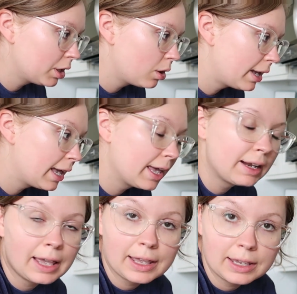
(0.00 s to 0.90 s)
gonna go
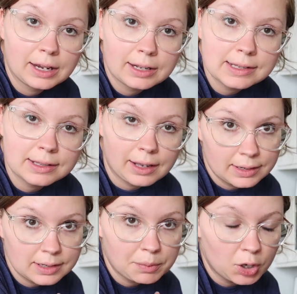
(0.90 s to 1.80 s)
ahead and
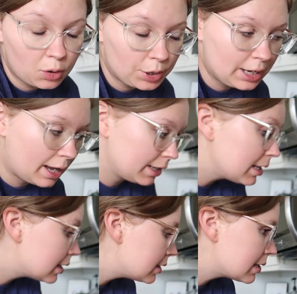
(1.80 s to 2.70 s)
slice up the green
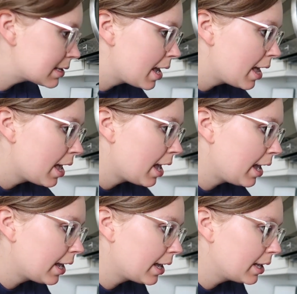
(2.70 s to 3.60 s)
onions
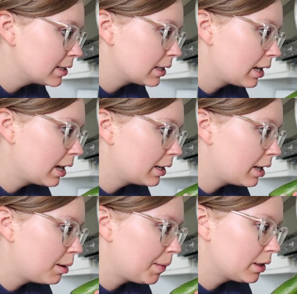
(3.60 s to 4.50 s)
and cut
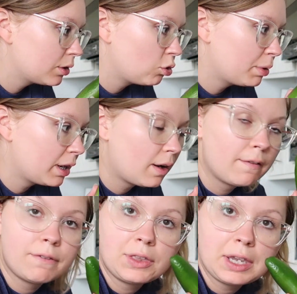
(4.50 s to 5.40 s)
up a little bit
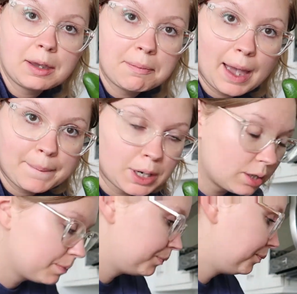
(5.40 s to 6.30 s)
of the pepper.